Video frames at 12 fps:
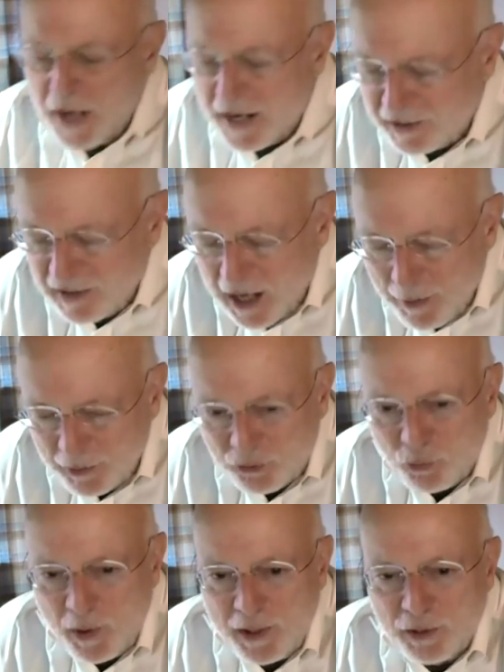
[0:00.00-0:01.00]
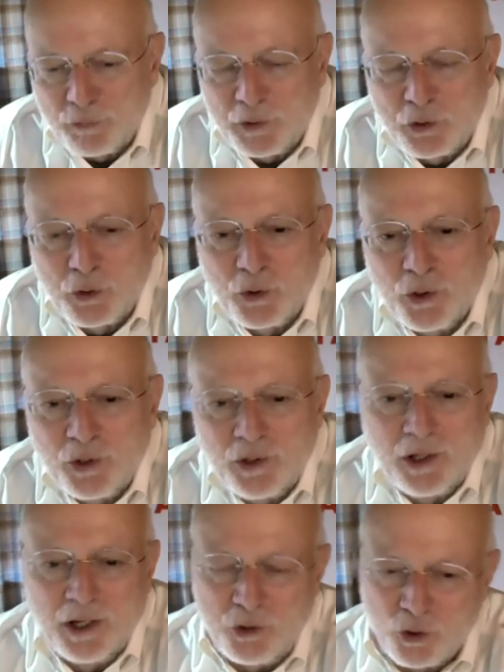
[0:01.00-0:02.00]
economic rate of return
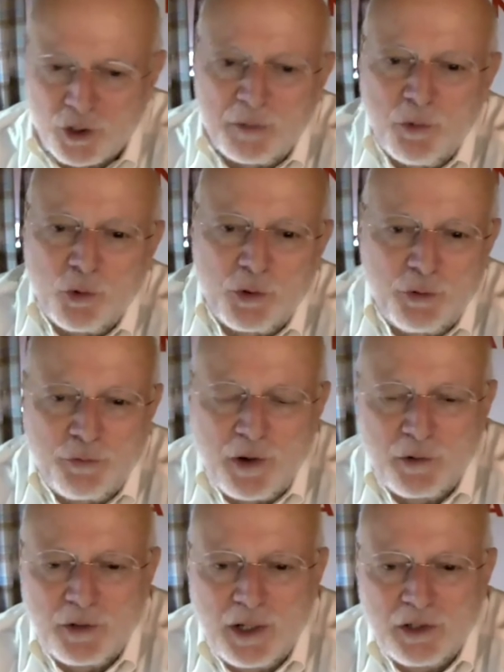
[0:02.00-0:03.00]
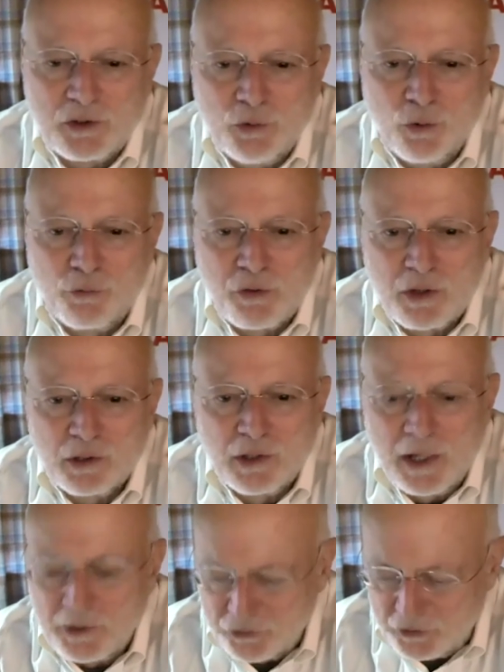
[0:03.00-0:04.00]
on your community foundation over the
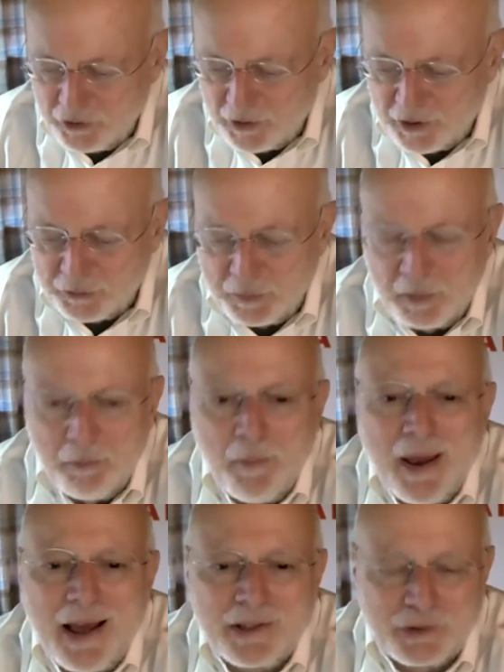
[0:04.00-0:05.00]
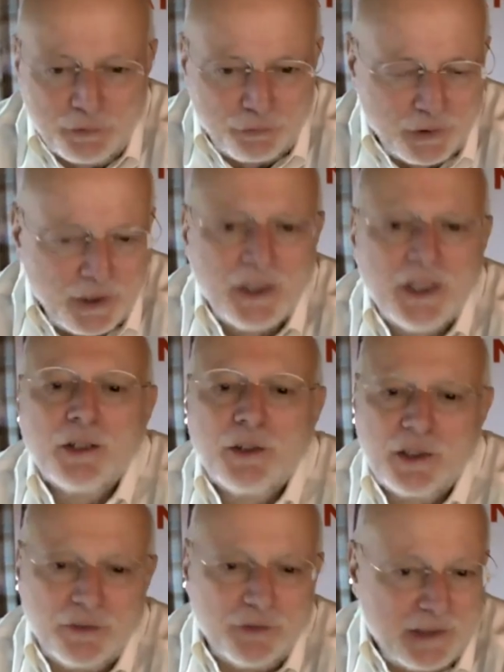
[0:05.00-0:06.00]
last year has been massive.
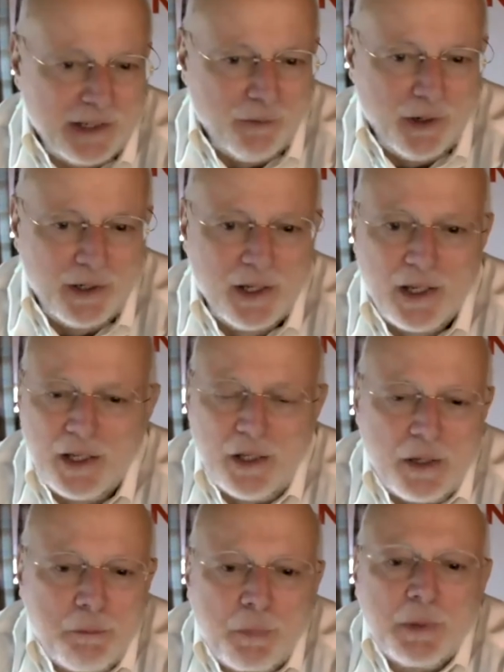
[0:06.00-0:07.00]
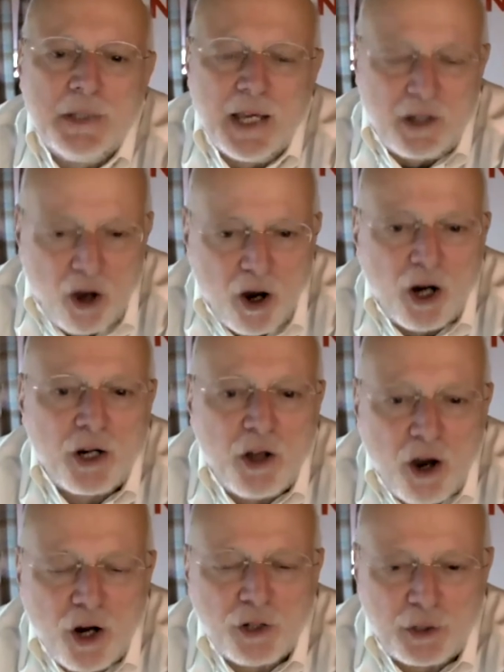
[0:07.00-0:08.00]
Think of it that way. But yet
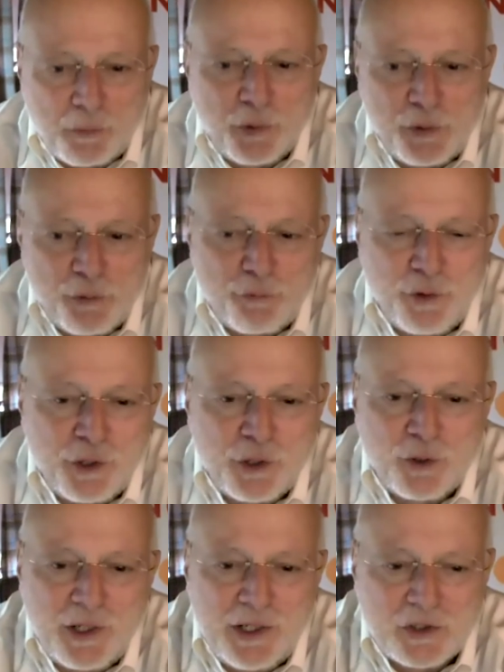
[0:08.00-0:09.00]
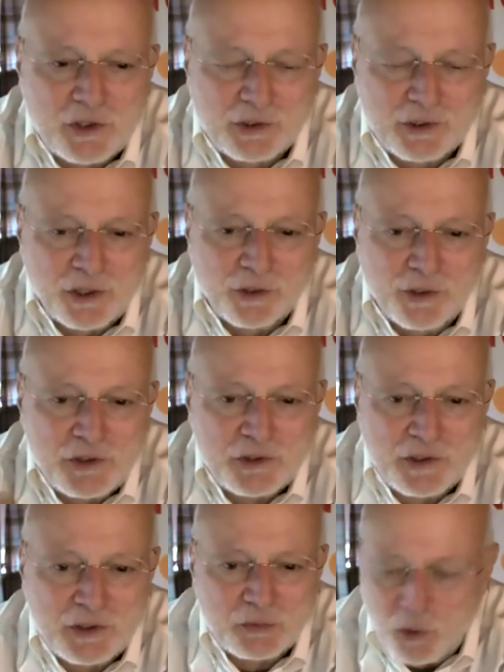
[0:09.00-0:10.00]
hard to put your finger on each little
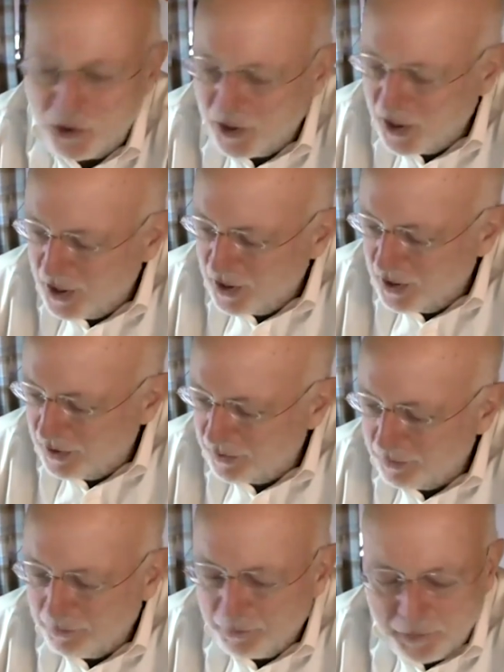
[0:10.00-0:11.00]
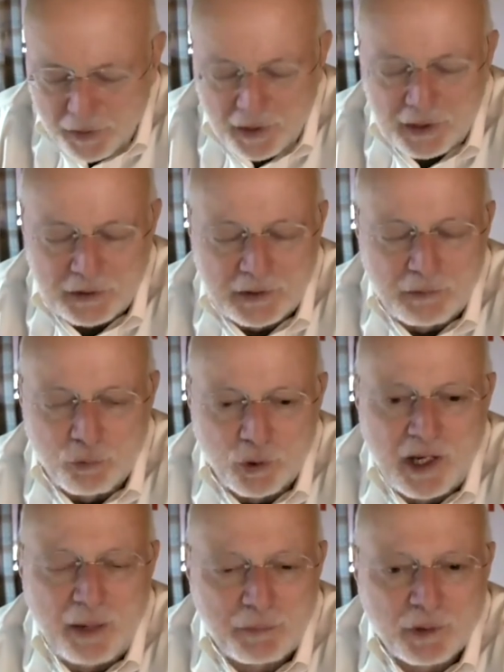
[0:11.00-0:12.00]
instance where things were
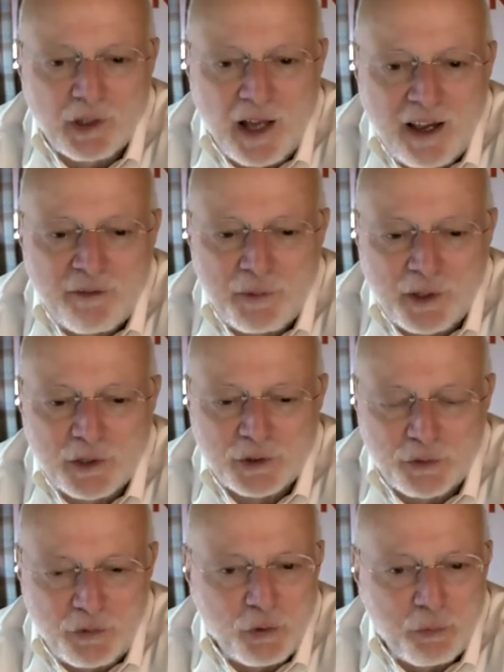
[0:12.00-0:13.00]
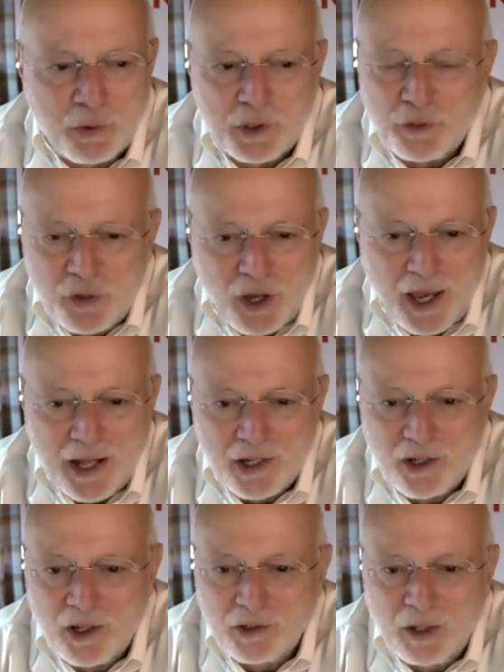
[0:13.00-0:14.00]
kept alive because of you. But if you add
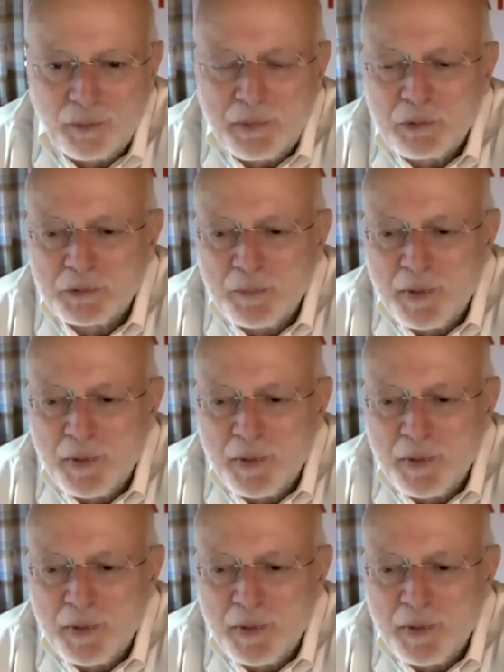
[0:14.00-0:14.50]
it all up, it was